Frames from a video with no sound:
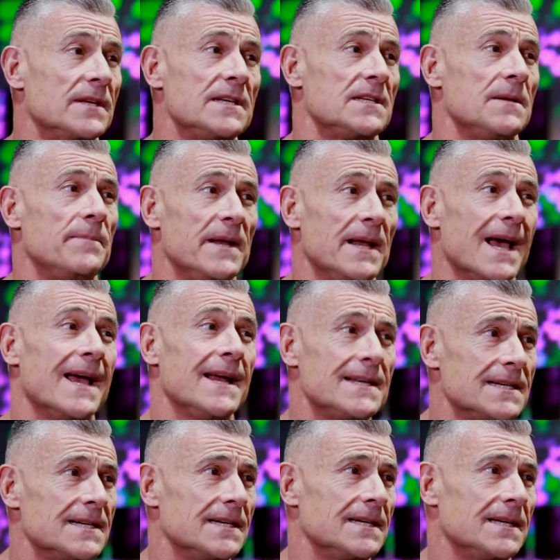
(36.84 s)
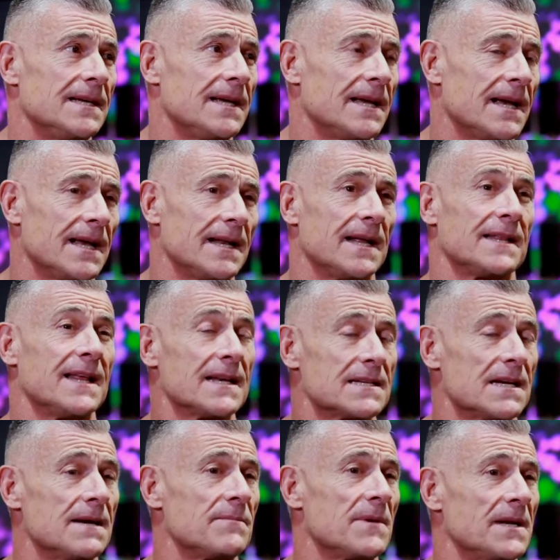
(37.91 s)
the DCP-8. And at that
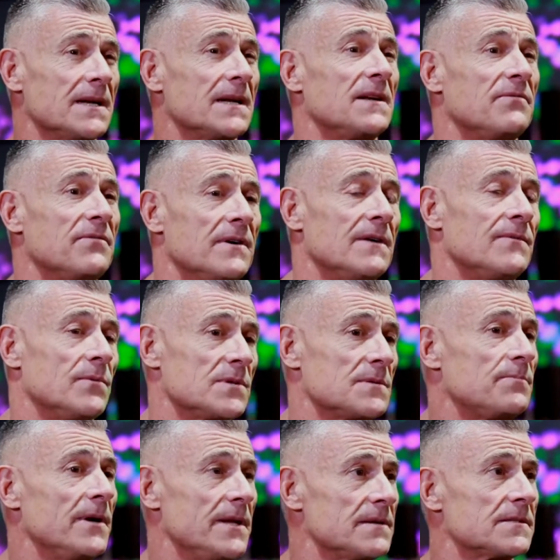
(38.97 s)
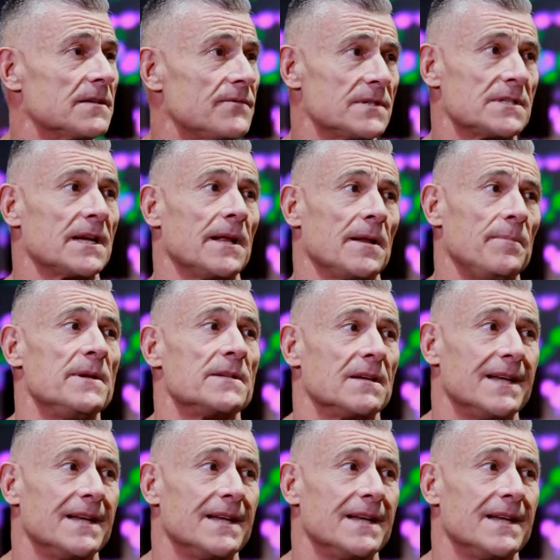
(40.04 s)
time, 1995, it was a pretty sophisticated piece